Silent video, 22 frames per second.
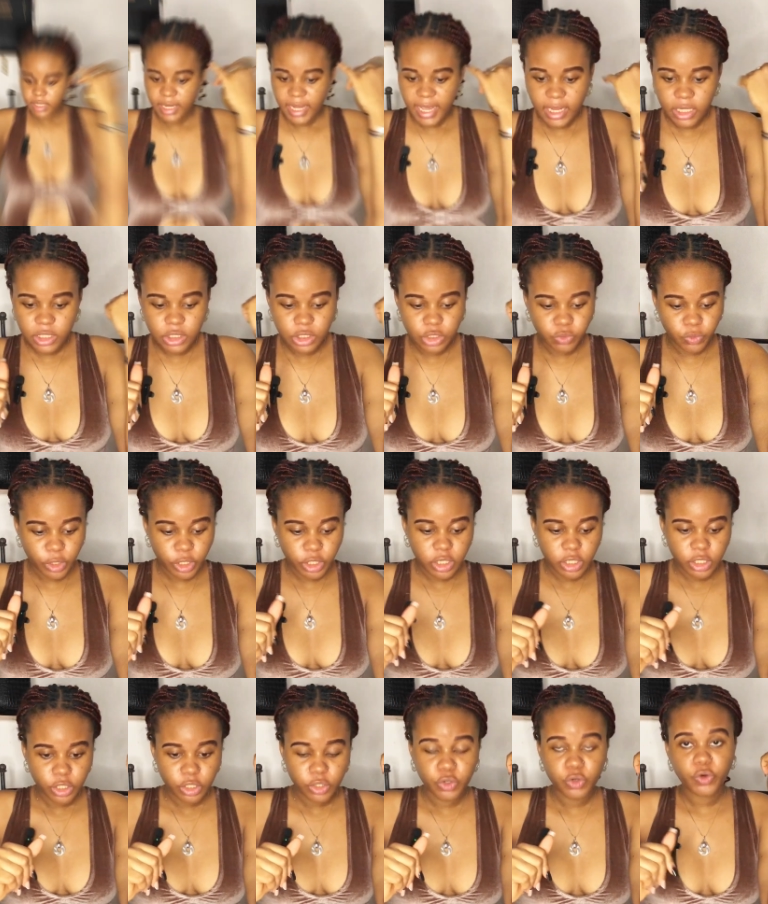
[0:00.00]
next we're
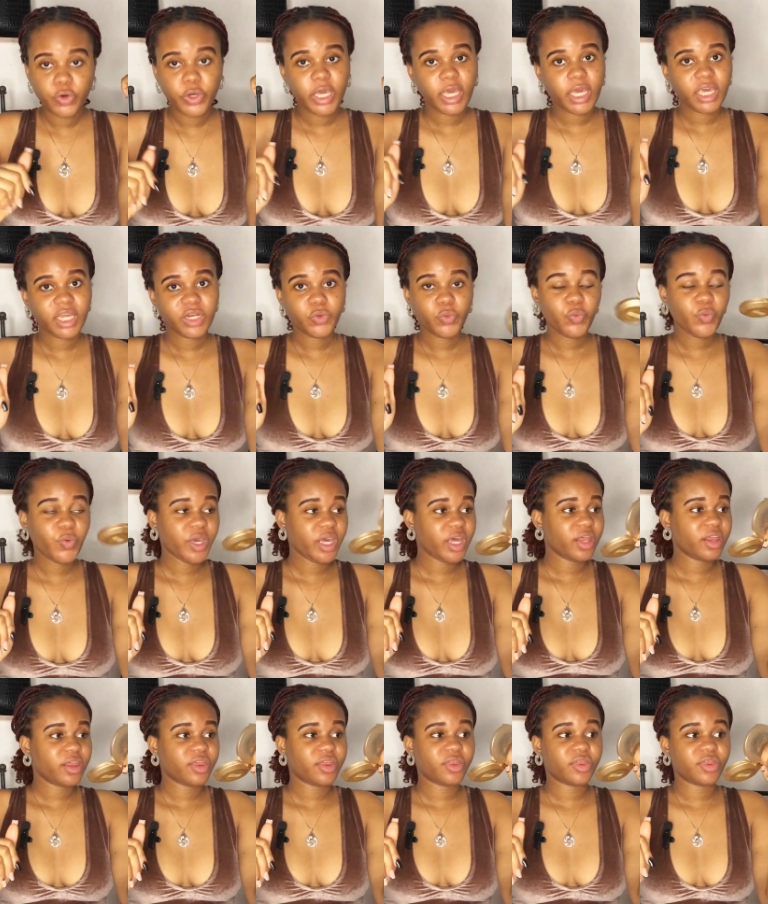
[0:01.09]
gonna go in
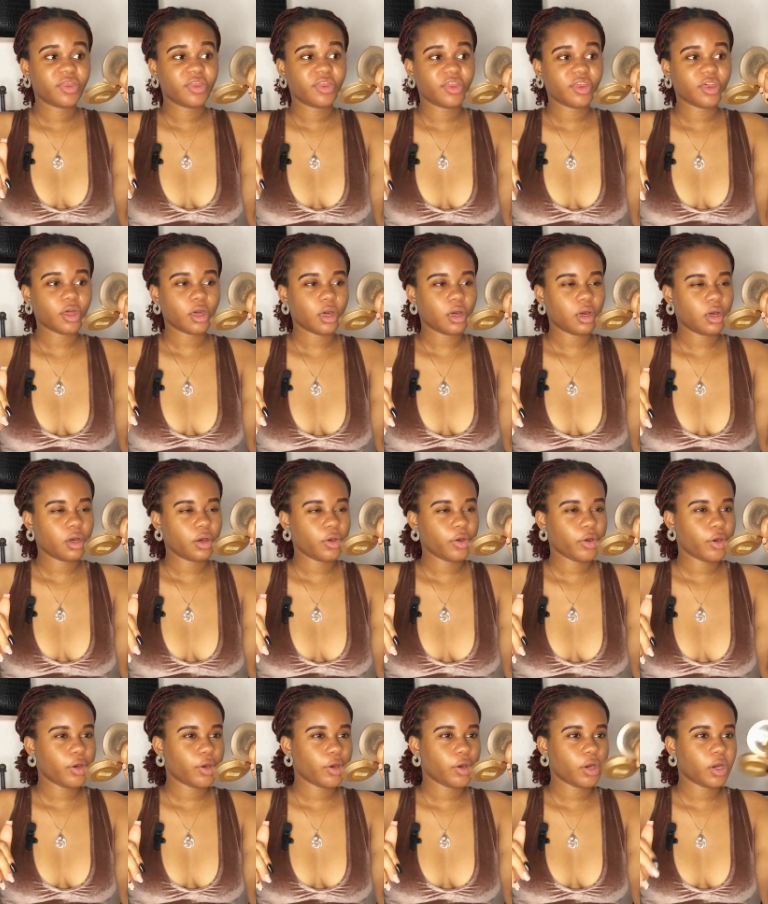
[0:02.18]
with
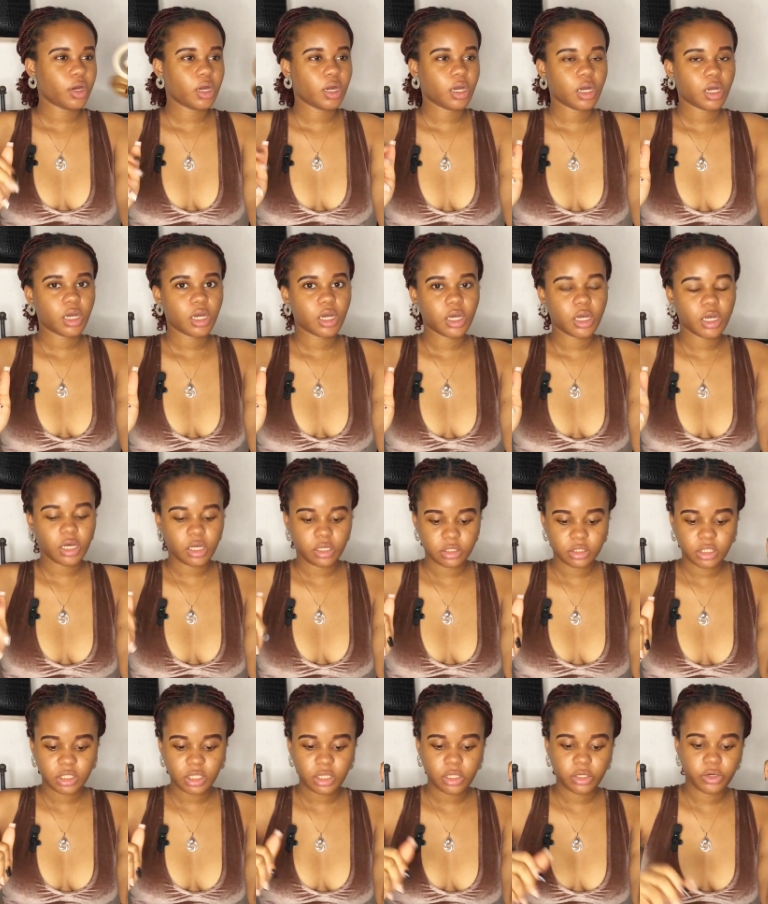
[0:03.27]
our
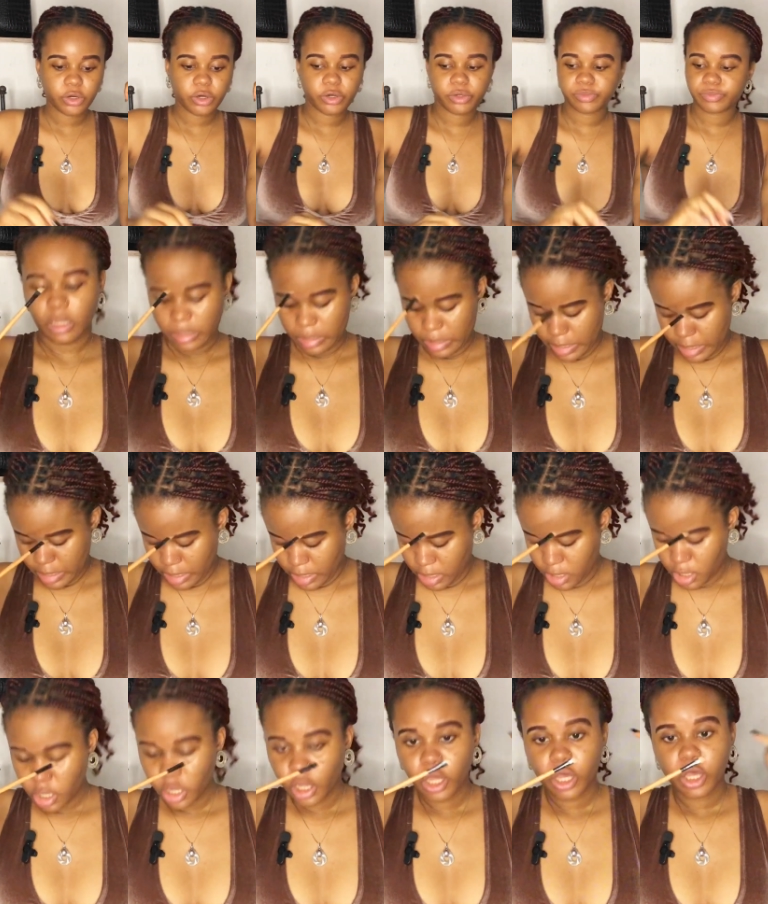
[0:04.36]
concealer
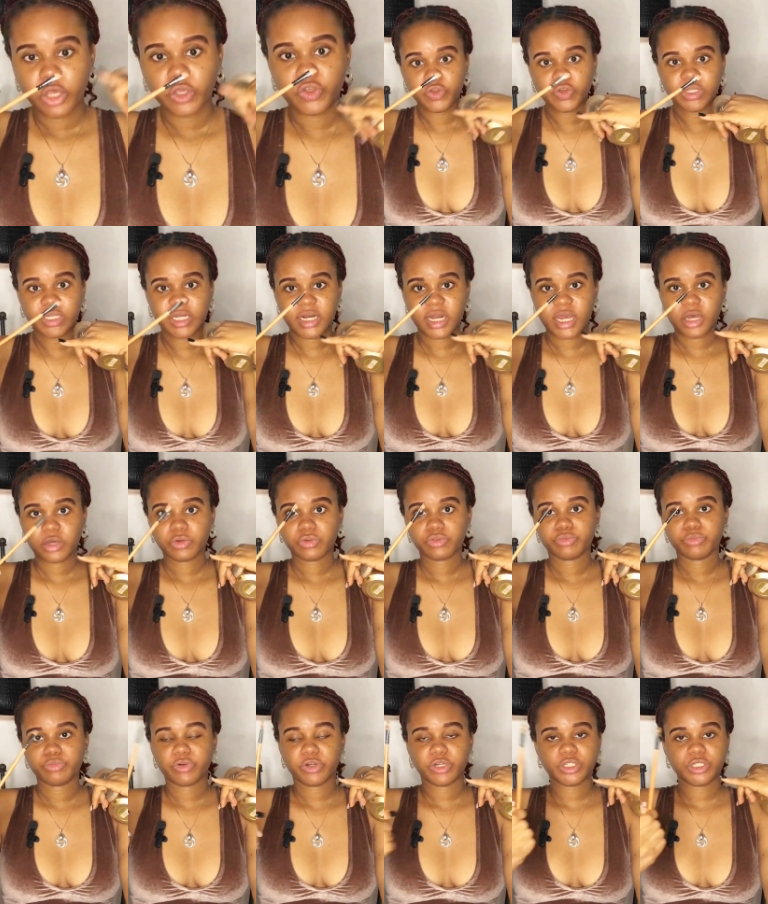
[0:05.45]
use an
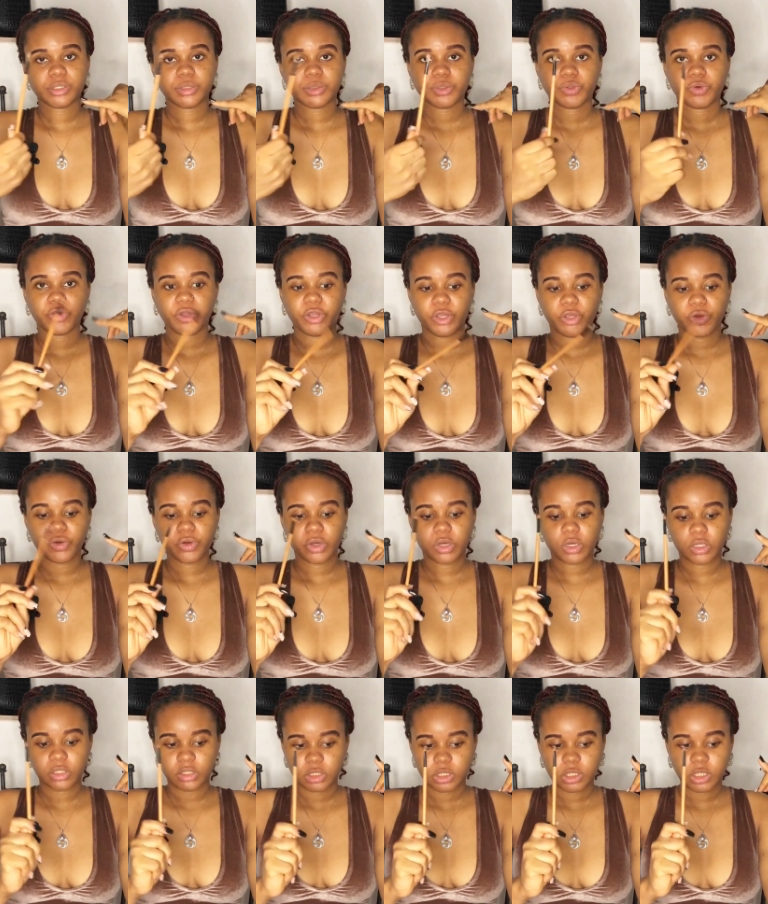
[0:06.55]
angle brush for your
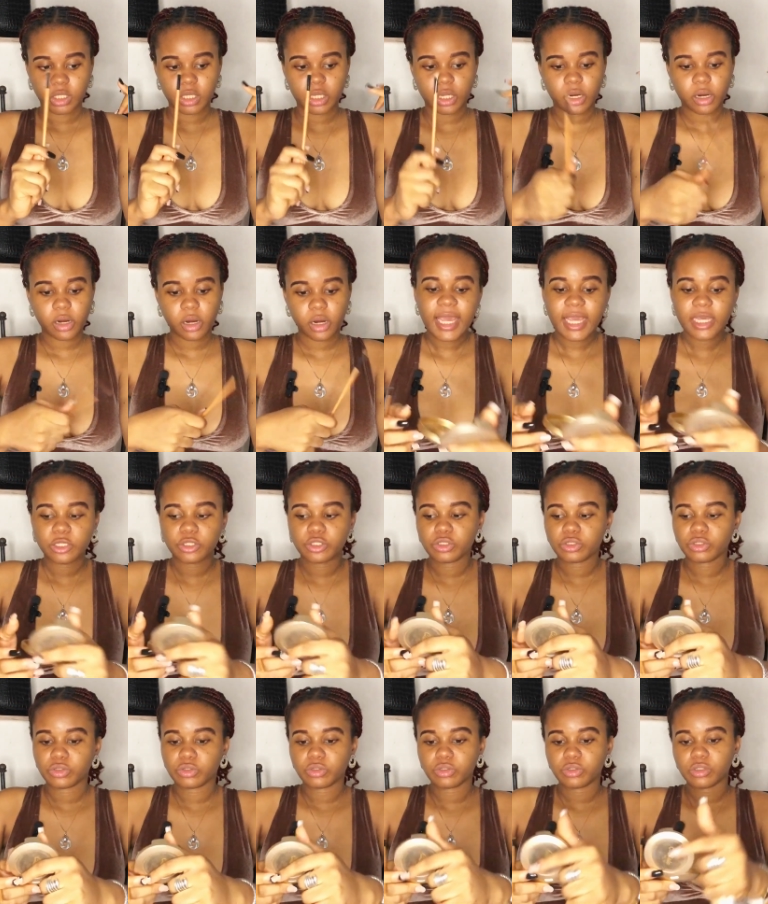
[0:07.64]
concealer I like
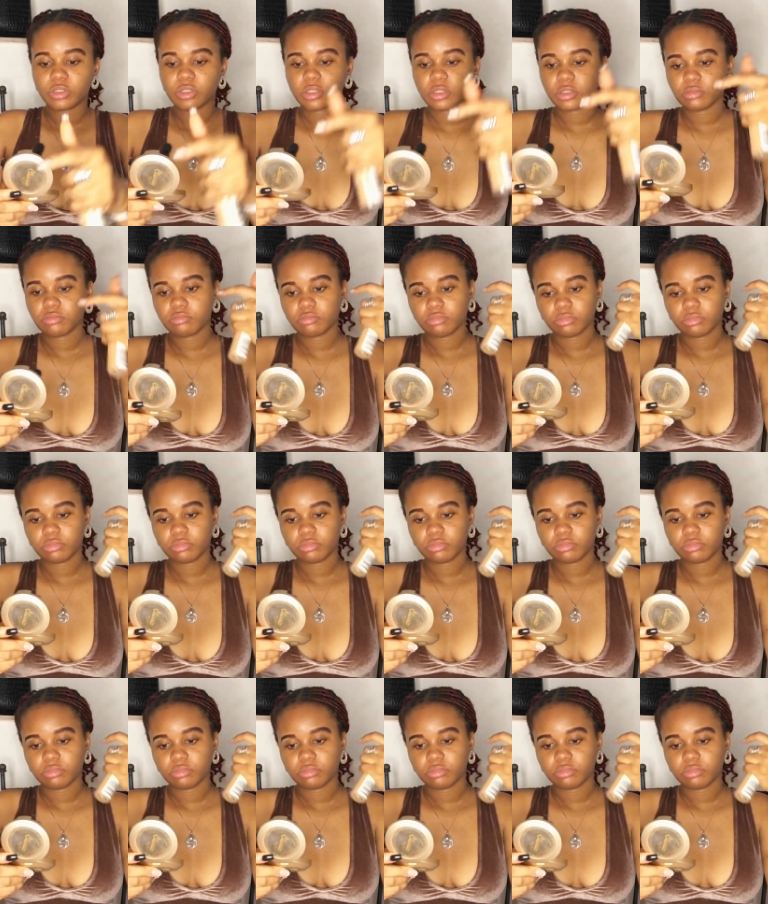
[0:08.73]
to